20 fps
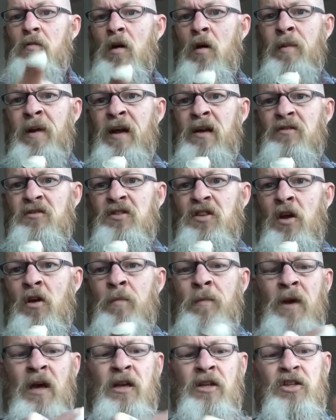about
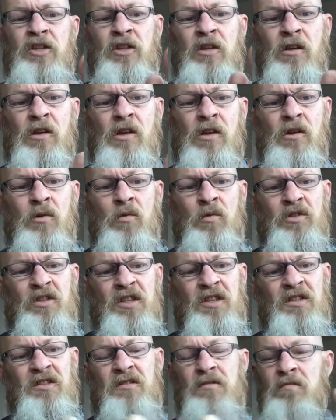so much, which
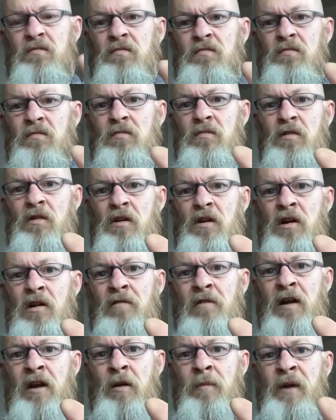is
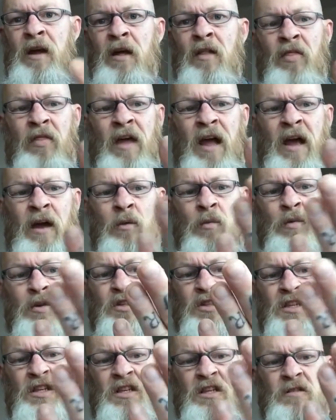around about that,
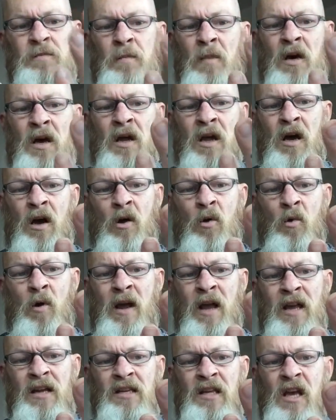which is my whole
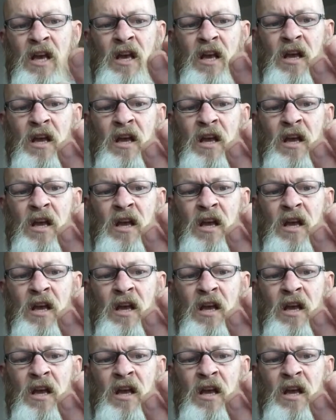head.